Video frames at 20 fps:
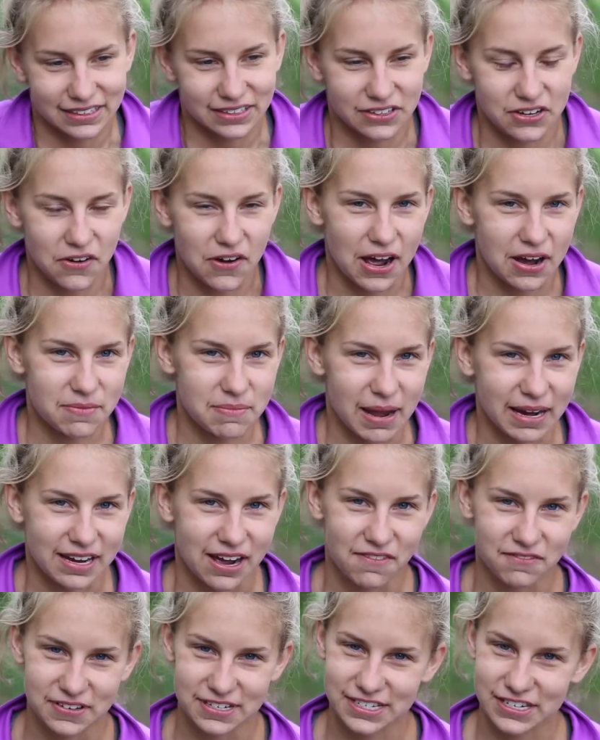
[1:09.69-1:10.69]
go out of my
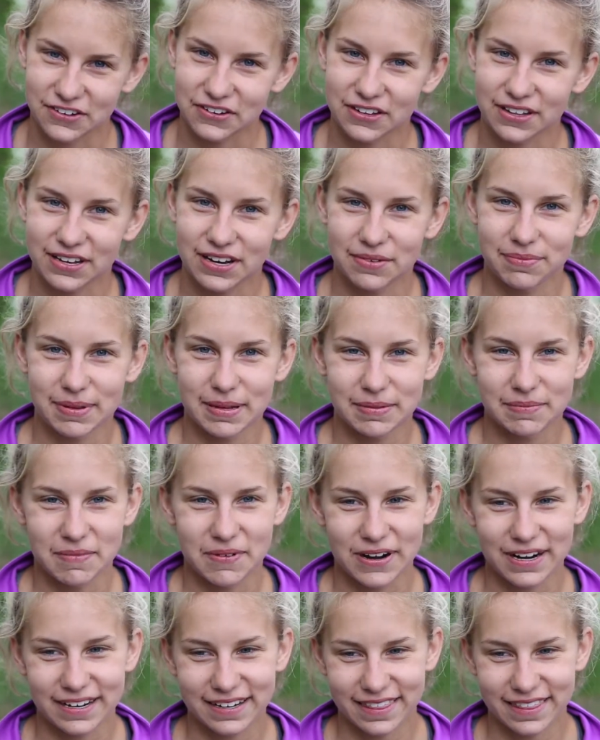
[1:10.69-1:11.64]
comfort zone a little bit more